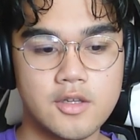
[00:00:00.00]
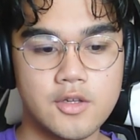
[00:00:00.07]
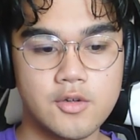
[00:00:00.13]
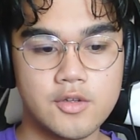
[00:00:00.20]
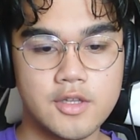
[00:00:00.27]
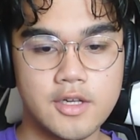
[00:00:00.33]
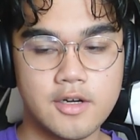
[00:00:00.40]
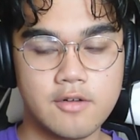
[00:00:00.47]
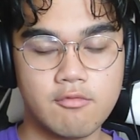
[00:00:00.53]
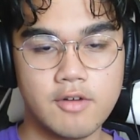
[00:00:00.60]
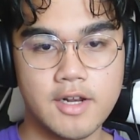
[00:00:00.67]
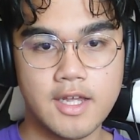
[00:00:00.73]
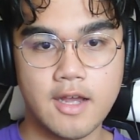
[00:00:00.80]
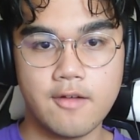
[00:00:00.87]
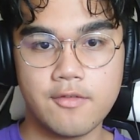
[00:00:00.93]
You didn't
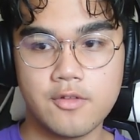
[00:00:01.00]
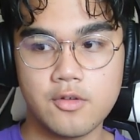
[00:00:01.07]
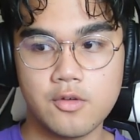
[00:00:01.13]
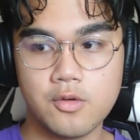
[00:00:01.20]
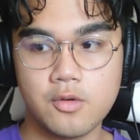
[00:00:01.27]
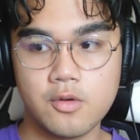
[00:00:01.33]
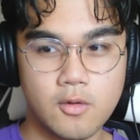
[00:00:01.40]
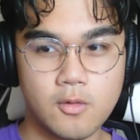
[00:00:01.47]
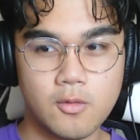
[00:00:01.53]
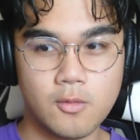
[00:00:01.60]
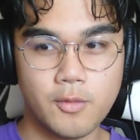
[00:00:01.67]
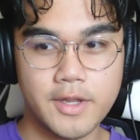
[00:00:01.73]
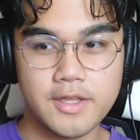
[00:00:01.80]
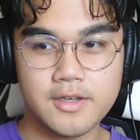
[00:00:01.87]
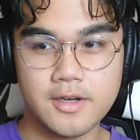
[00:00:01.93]
really have to
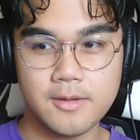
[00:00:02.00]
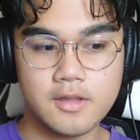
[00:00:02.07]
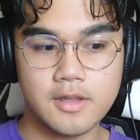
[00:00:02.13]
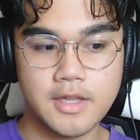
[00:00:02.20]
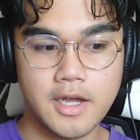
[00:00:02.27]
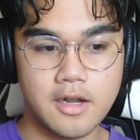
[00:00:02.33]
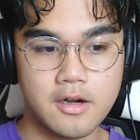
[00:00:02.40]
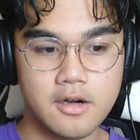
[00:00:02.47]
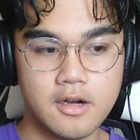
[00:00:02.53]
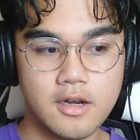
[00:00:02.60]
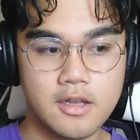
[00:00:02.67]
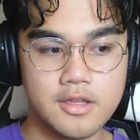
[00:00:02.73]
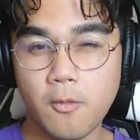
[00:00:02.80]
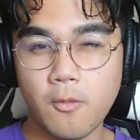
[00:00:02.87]
wake up that early.